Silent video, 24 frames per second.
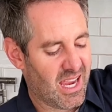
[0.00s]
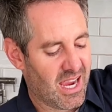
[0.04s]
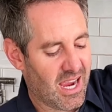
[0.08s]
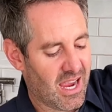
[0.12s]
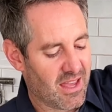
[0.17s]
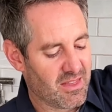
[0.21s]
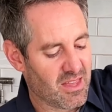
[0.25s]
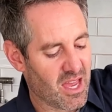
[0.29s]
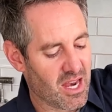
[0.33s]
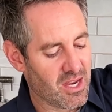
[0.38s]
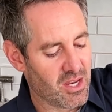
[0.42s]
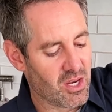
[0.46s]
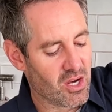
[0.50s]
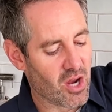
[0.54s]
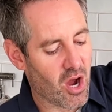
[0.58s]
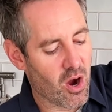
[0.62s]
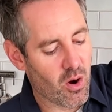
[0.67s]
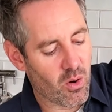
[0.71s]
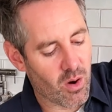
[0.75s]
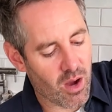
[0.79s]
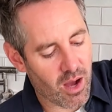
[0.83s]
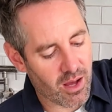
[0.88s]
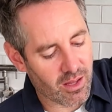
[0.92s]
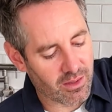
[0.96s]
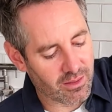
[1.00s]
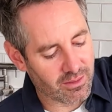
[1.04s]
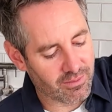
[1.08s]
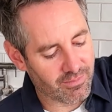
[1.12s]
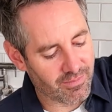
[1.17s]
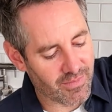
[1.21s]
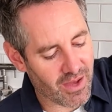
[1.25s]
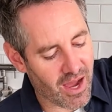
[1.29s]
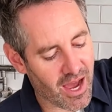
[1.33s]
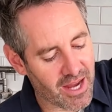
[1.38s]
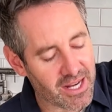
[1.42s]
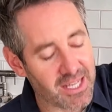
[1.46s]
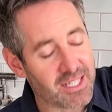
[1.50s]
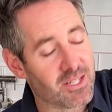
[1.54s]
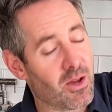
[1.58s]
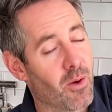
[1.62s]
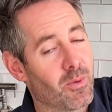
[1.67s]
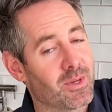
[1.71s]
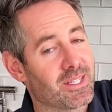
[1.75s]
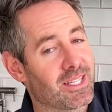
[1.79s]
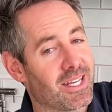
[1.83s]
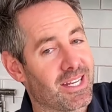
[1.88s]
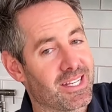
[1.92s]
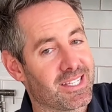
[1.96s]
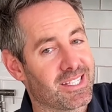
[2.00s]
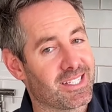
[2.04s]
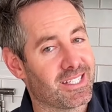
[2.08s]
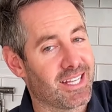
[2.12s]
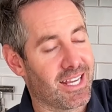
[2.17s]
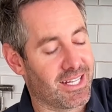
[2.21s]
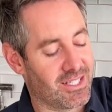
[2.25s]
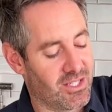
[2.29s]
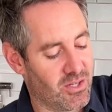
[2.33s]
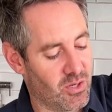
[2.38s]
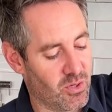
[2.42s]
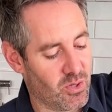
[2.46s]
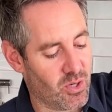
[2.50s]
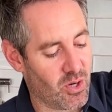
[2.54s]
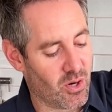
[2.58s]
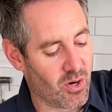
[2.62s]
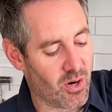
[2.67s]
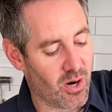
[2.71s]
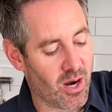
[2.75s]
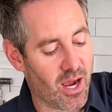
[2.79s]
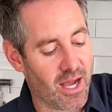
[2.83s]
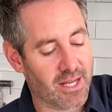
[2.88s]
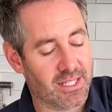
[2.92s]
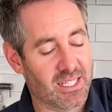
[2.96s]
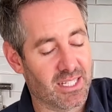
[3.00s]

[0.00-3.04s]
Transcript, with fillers: And then, you know, the honey is always gonna stick to your uh,